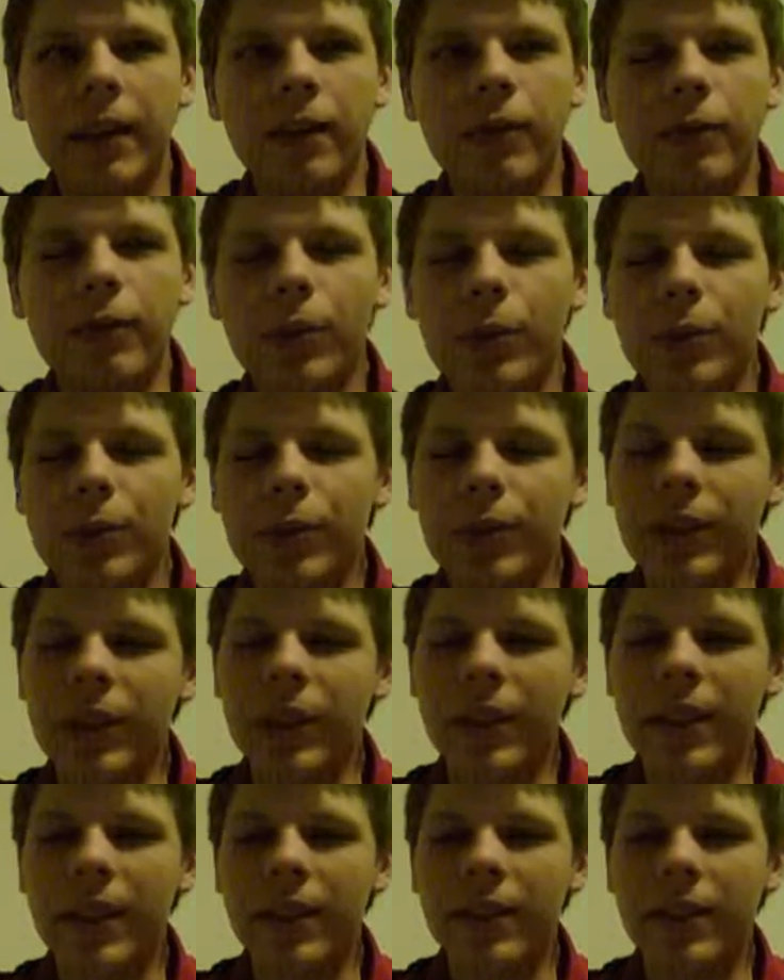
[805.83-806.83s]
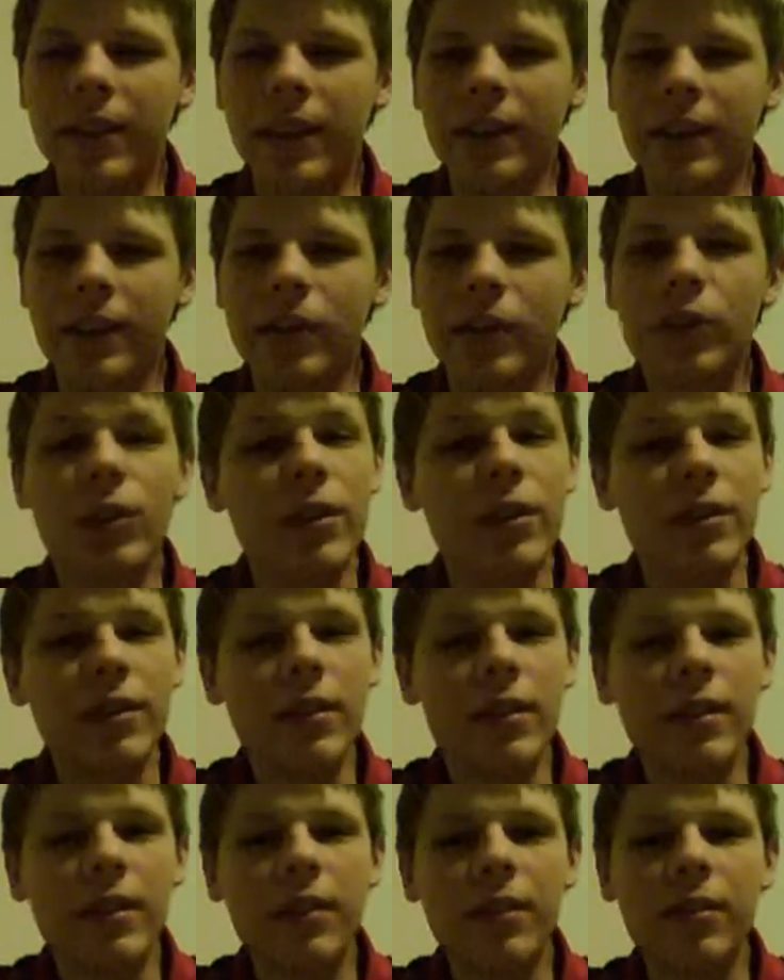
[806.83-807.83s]
Unfortunately, I take the
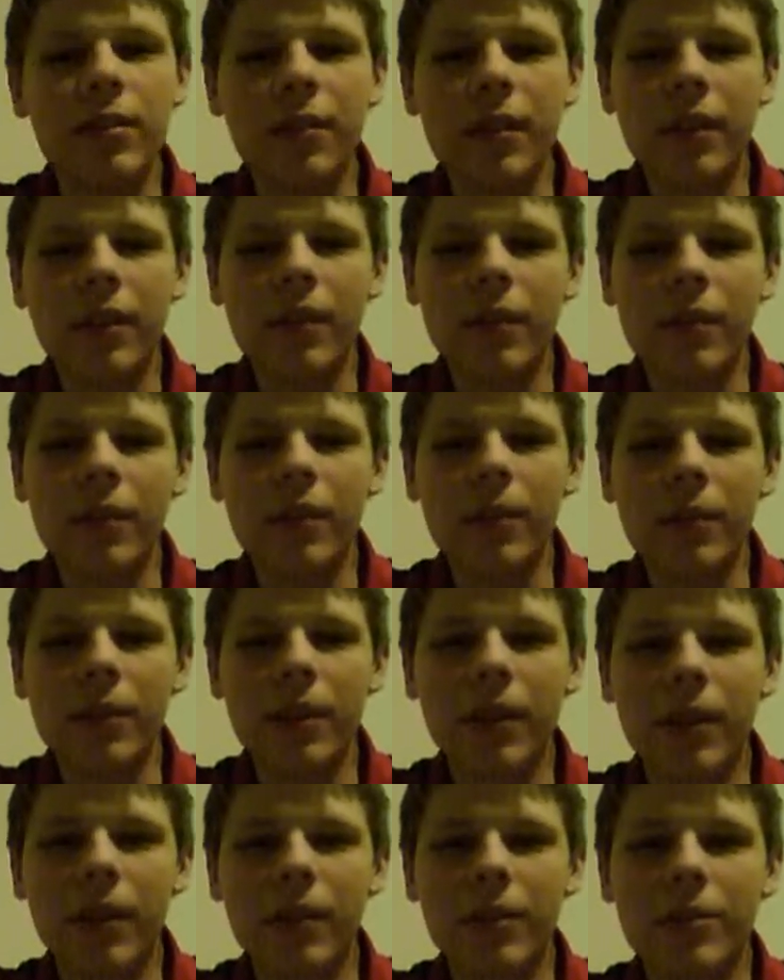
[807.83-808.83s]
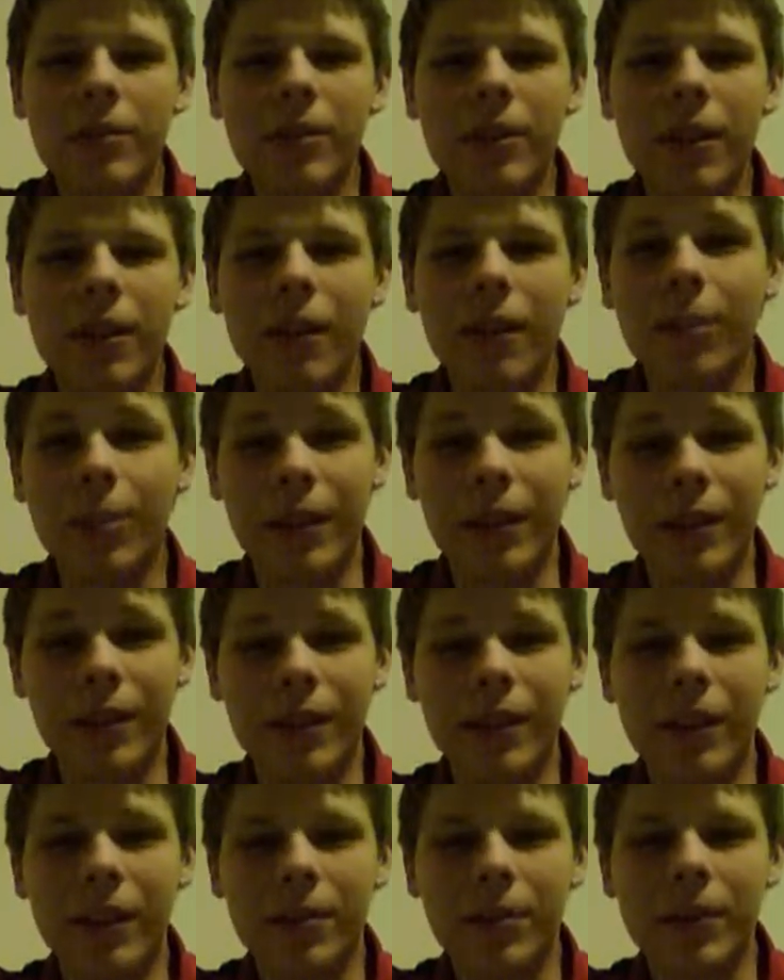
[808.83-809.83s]
cheesy end of things sometimes. I'll play the
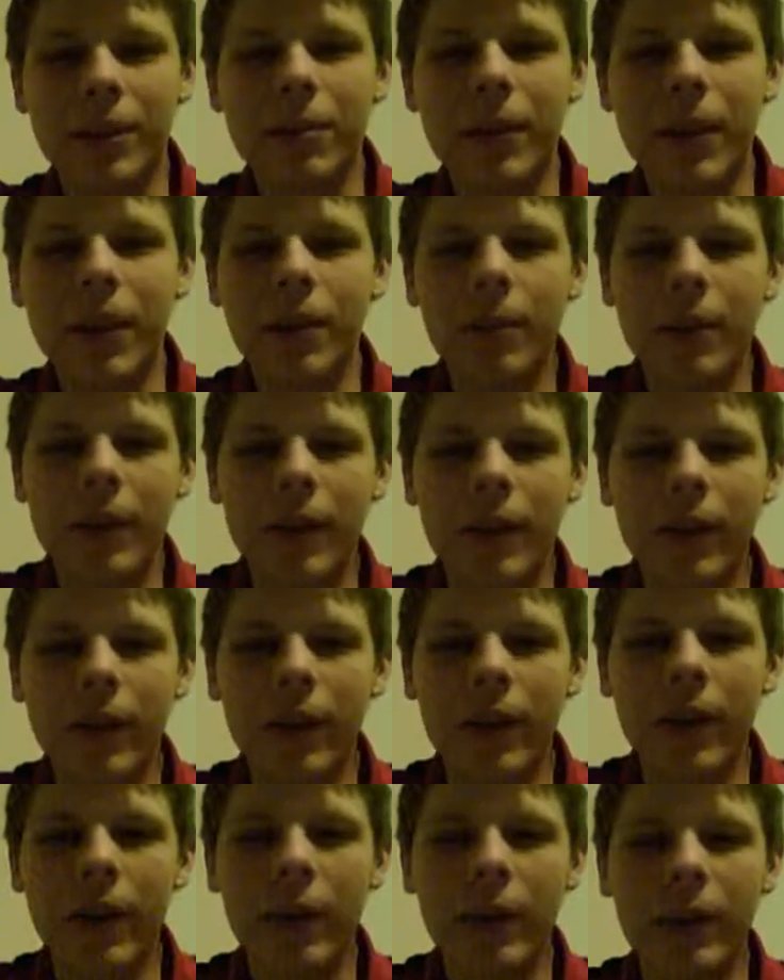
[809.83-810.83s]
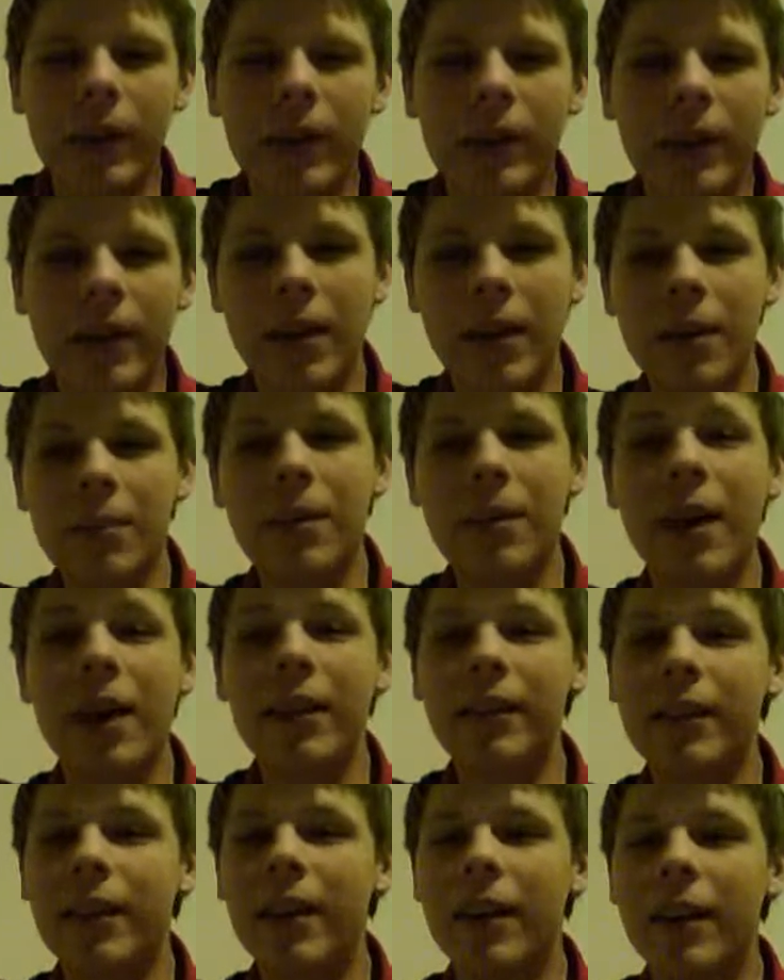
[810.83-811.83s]
Cosmic Spider-Man every now and again. I'm
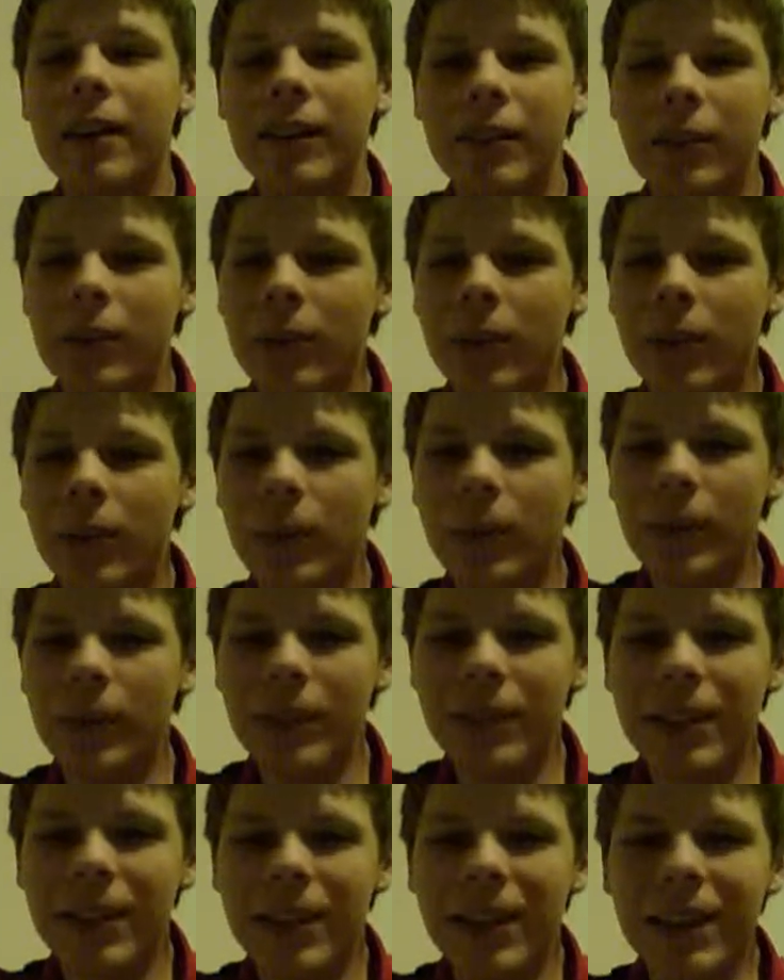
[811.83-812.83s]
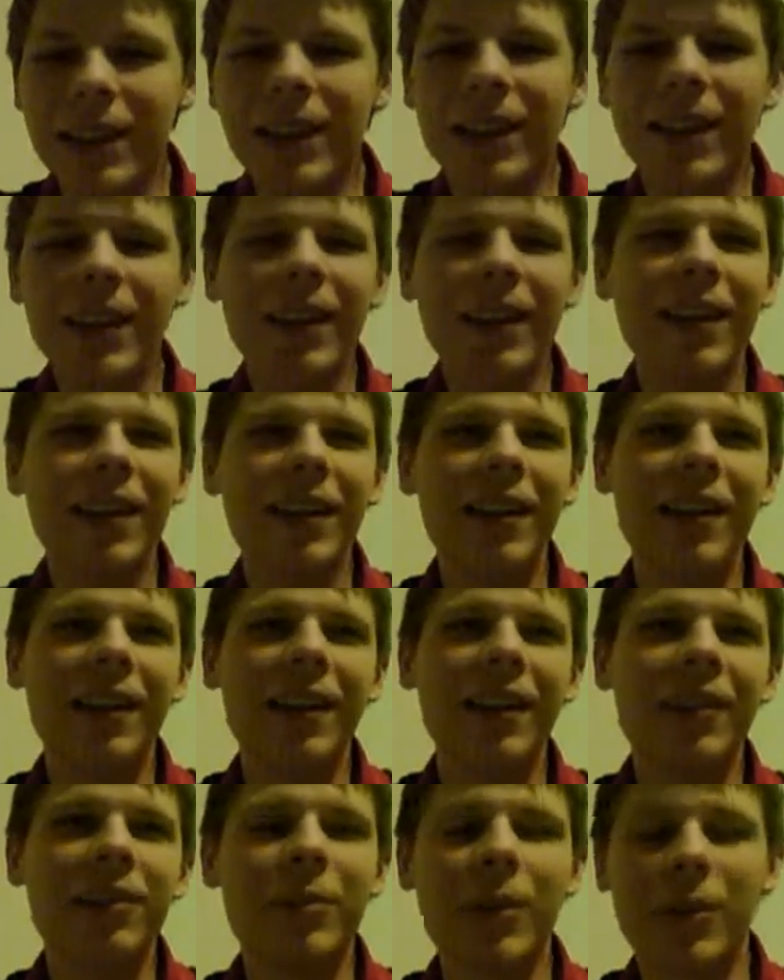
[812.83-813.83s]
that guy that you don't want to see,
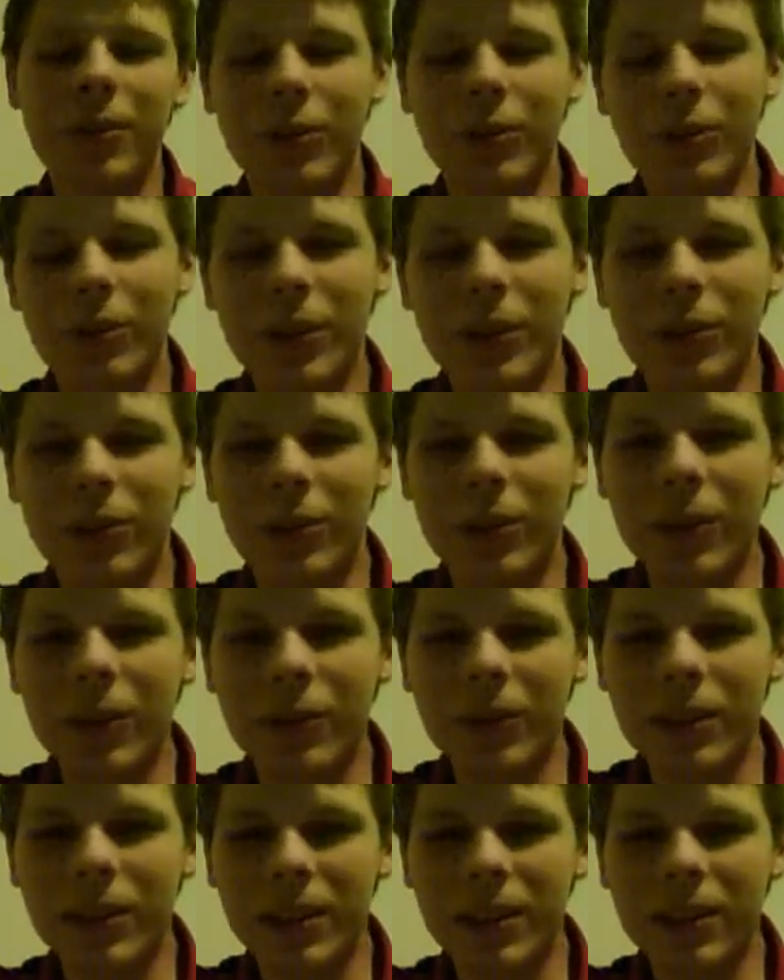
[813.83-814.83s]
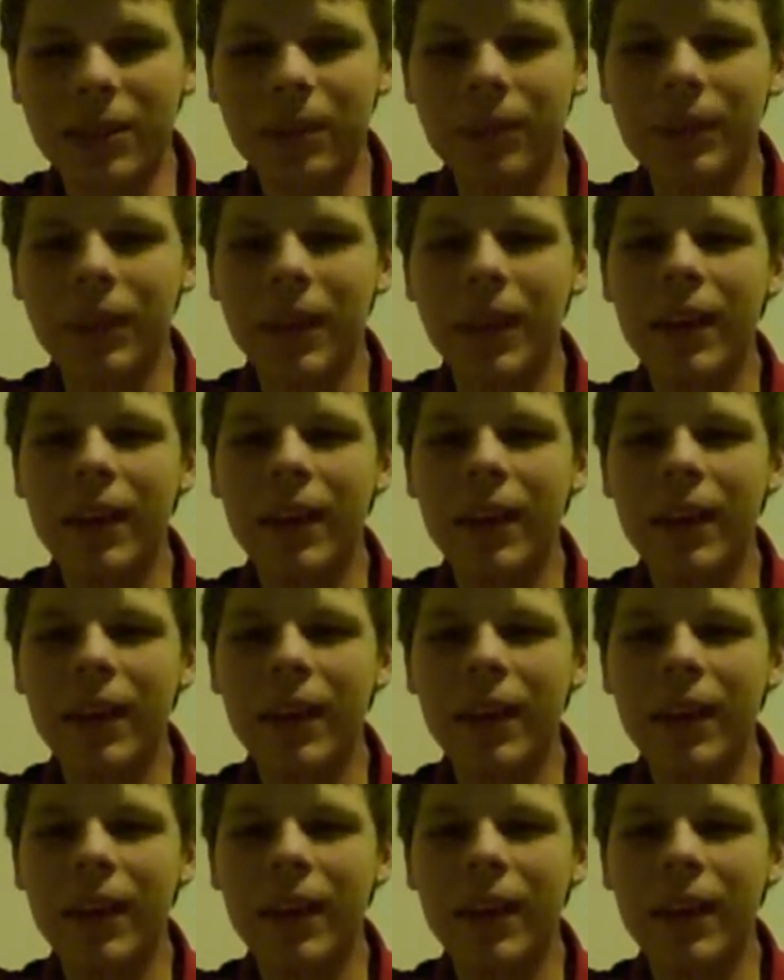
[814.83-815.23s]
especially with my Skrulls team.